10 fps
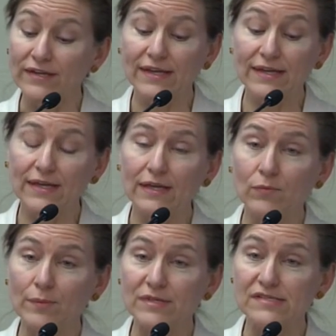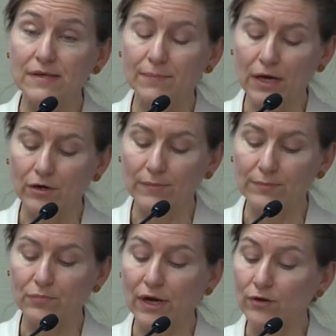on key women's
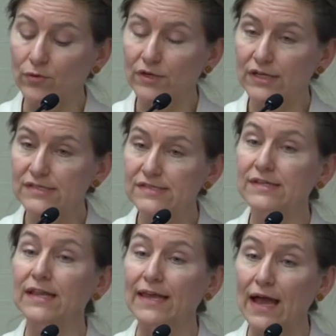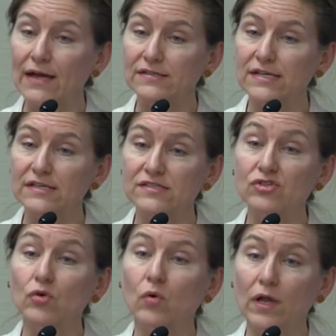empowerment priorities like access
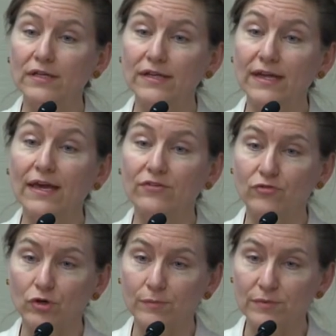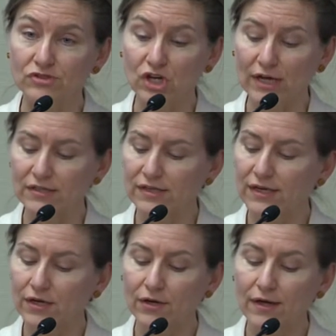to quality and affordable
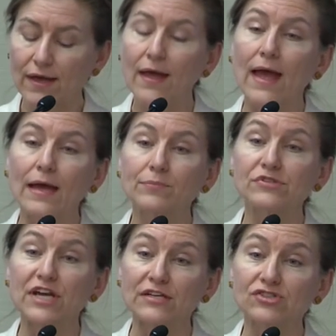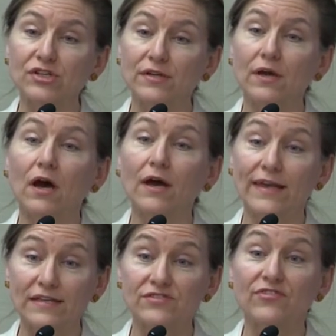childcare and protection
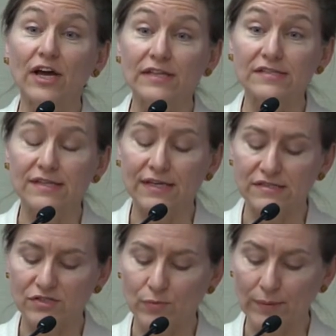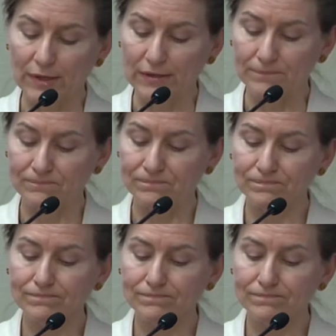against violence against women.